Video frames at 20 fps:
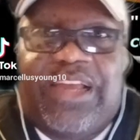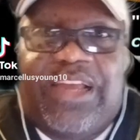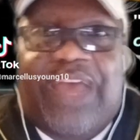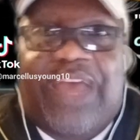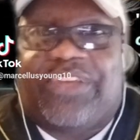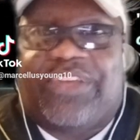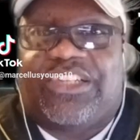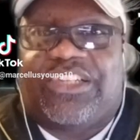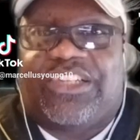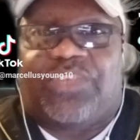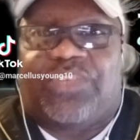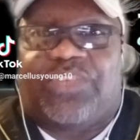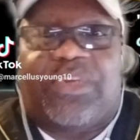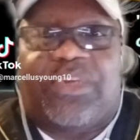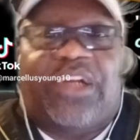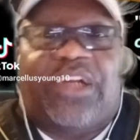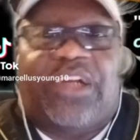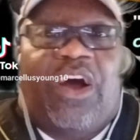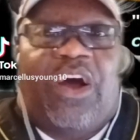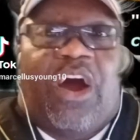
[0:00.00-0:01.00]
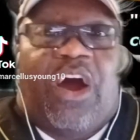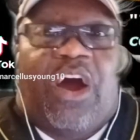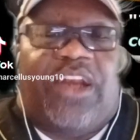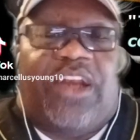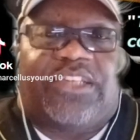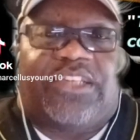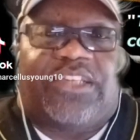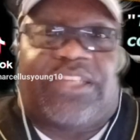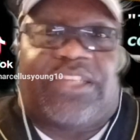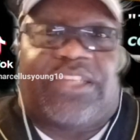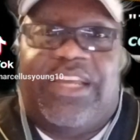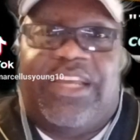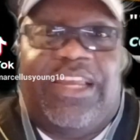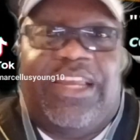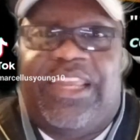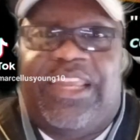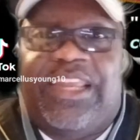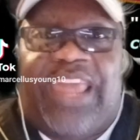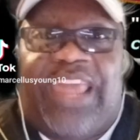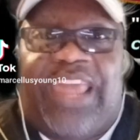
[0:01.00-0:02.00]
I think she's one of the hardest
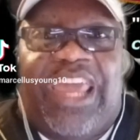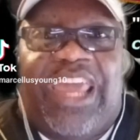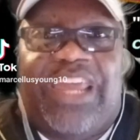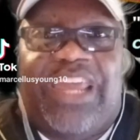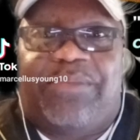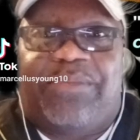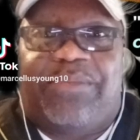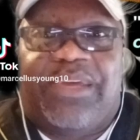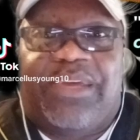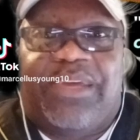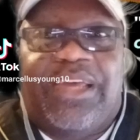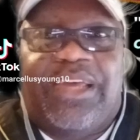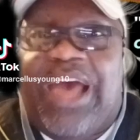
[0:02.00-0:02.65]
in the game.